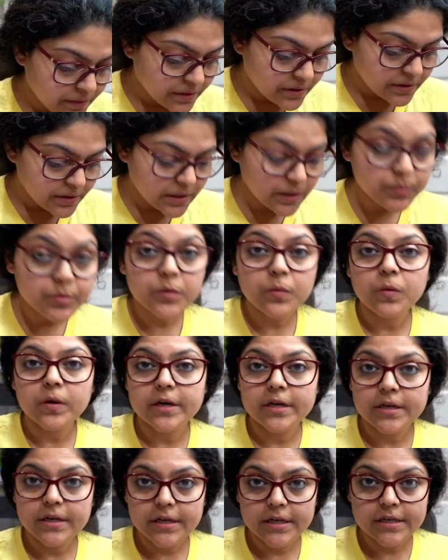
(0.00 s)
number
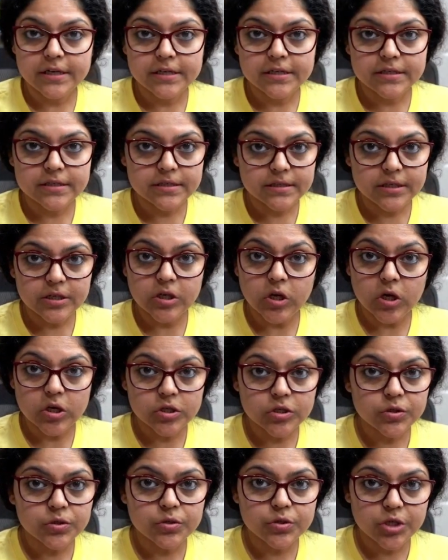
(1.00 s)
one is
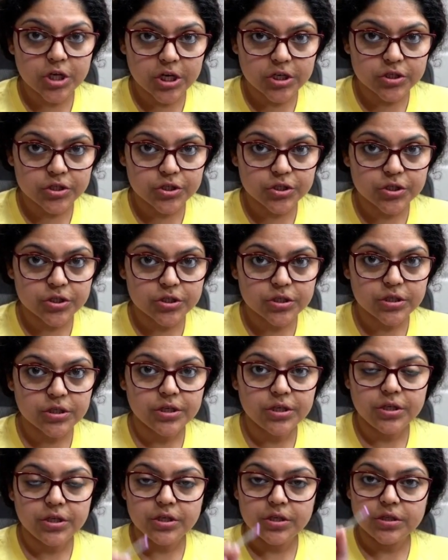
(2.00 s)
not to touch
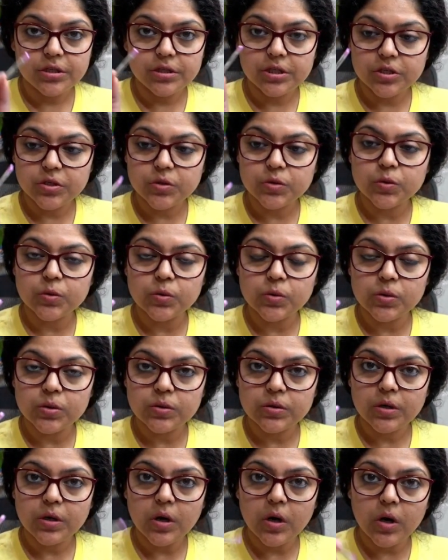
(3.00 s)
the tool
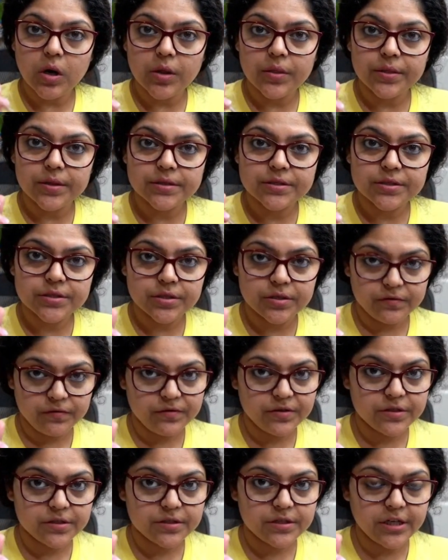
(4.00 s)
on the
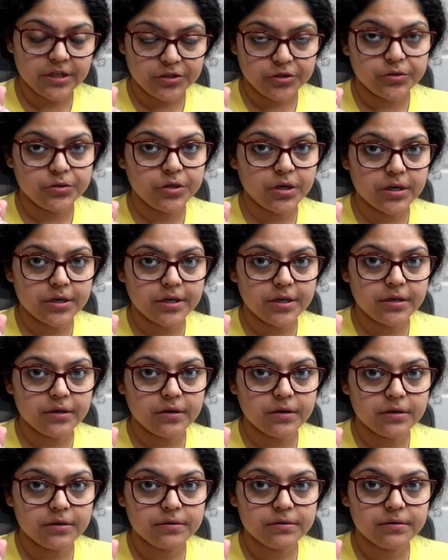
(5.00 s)
surface that you're dotting
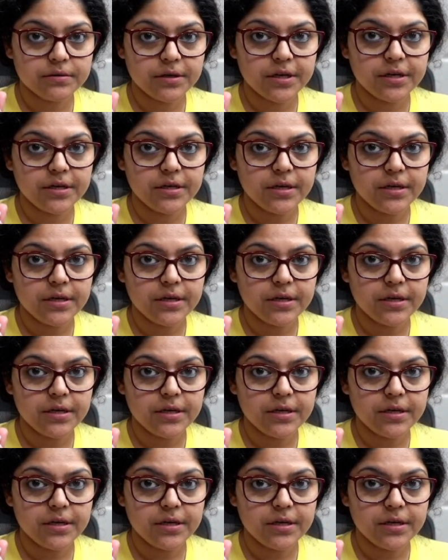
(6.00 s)
on. Okay,